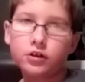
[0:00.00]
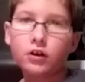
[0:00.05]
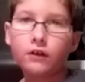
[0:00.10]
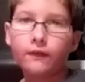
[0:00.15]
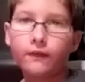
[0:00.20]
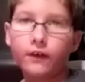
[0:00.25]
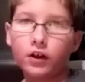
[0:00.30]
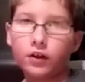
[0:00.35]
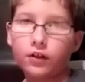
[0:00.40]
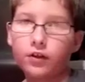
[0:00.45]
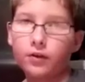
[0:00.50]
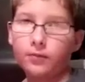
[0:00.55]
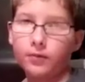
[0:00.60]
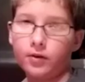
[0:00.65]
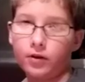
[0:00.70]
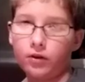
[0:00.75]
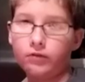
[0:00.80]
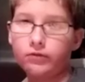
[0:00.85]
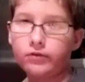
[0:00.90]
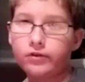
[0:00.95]
Alright,
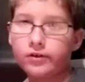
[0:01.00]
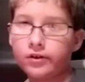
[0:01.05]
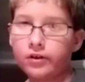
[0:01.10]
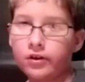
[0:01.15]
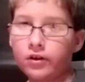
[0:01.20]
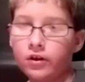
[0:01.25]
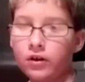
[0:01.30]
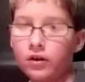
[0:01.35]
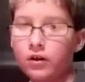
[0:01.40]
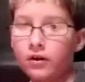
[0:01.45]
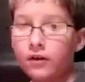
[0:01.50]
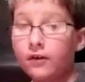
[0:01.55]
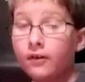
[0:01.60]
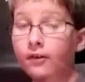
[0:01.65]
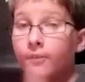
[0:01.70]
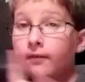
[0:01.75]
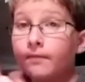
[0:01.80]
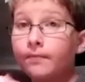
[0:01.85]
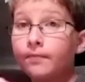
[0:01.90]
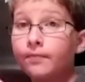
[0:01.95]
so I'm gonna
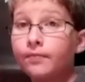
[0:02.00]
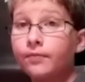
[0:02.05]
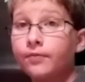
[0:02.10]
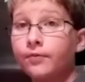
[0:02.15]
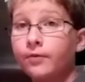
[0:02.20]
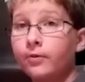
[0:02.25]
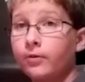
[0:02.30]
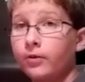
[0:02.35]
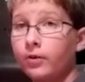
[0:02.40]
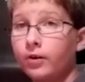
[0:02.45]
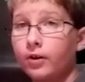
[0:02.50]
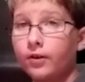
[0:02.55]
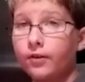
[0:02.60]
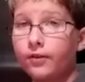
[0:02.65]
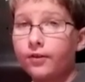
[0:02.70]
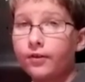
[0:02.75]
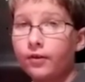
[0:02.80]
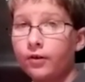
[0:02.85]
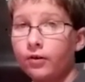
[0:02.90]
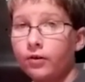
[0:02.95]
just pause the
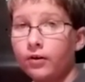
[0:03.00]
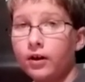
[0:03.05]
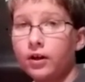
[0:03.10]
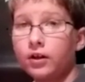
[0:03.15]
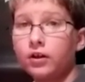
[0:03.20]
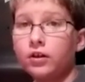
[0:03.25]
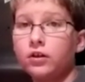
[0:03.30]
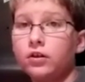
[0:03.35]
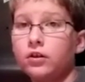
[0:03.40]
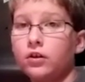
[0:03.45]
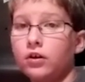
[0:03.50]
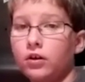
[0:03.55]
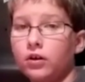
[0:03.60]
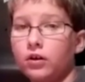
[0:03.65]
recording once again.